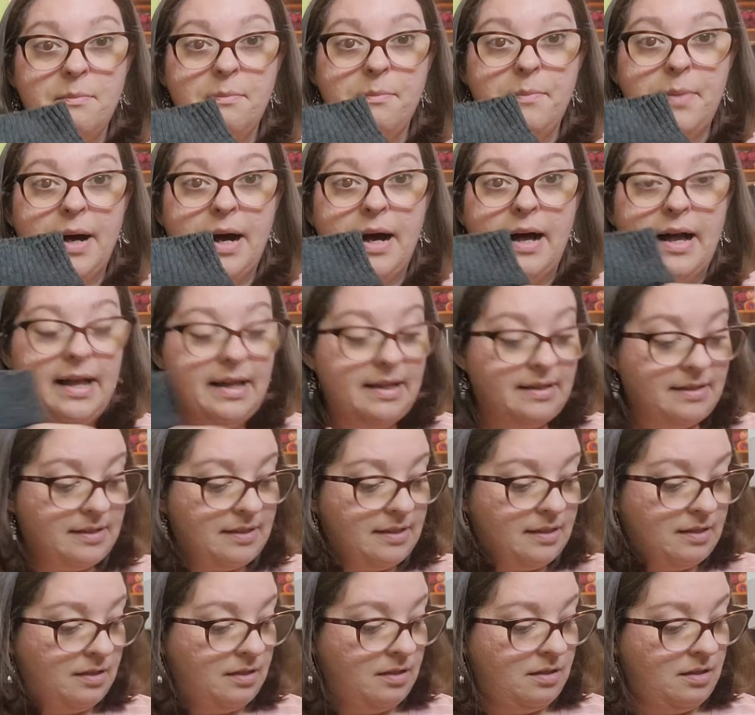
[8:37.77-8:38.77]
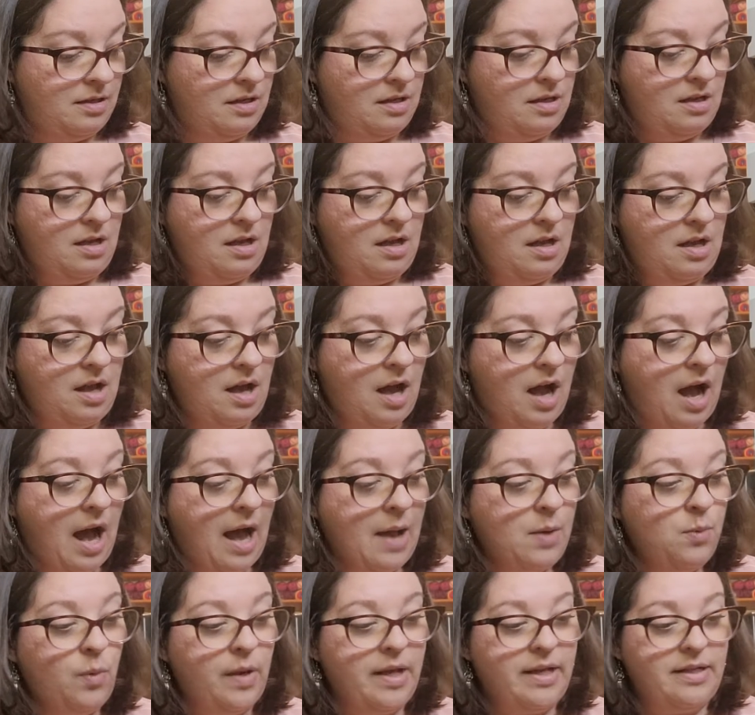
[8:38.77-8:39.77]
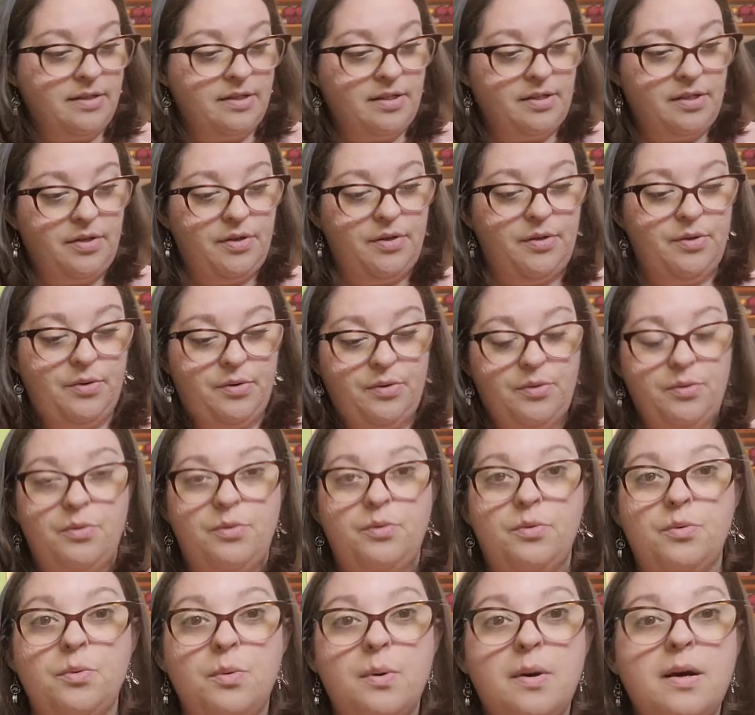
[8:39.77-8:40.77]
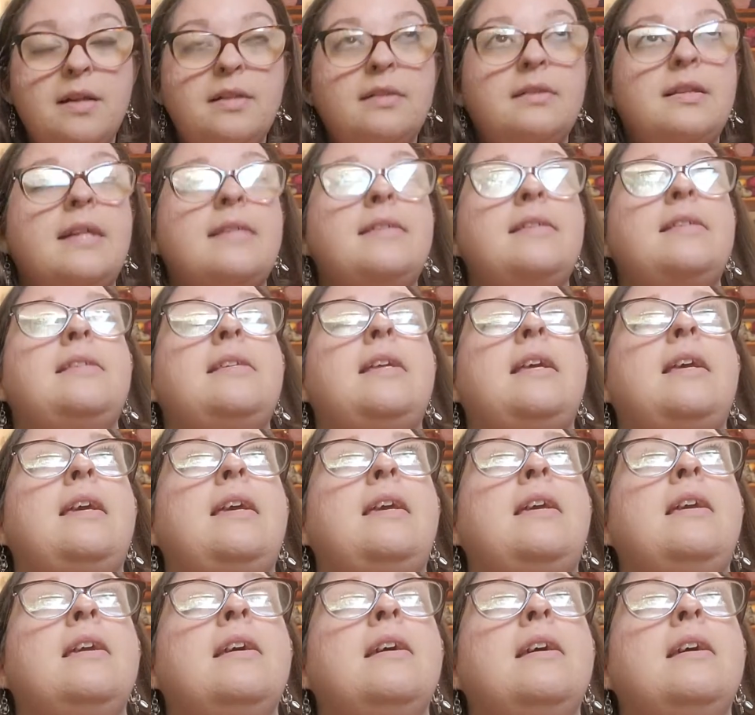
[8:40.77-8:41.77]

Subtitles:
But I went to, let's see,